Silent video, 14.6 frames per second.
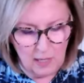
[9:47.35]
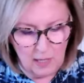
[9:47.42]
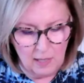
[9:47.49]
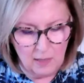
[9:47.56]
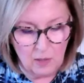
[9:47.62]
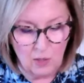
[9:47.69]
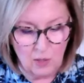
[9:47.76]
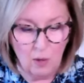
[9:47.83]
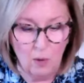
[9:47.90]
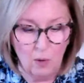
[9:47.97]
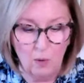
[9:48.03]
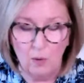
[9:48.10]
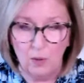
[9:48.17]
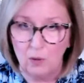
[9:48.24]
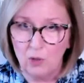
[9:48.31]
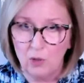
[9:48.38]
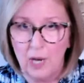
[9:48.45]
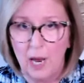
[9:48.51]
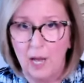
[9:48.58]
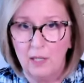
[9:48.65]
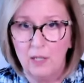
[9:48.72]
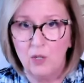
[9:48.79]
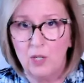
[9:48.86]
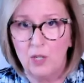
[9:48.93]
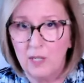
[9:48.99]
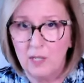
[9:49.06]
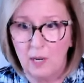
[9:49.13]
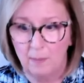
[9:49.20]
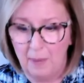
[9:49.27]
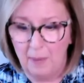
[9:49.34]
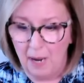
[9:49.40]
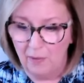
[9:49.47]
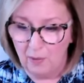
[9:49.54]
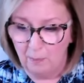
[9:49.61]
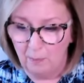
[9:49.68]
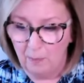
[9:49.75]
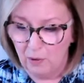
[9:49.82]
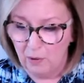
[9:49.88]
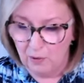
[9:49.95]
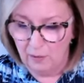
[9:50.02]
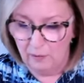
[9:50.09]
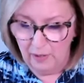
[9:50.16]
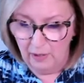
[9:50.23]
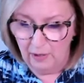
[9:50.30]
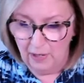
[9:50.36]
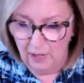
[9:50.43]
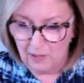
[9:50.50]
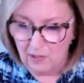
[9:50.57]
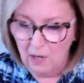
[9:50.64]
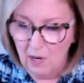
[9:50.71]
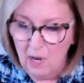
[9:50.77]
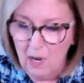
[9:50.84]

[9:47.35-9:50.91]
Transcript: And so your challenge is about the perseverance.